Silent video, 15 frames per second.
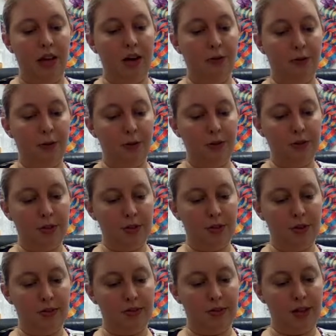In a full
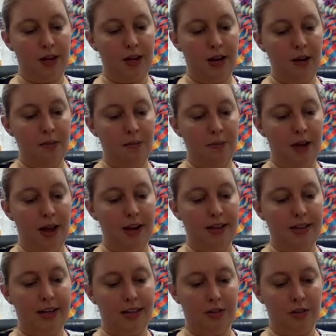suit of Sunday
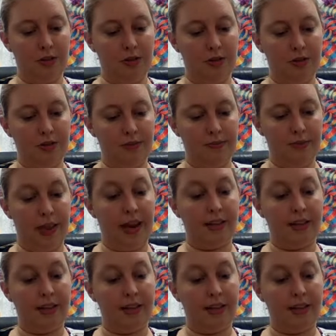penitentials.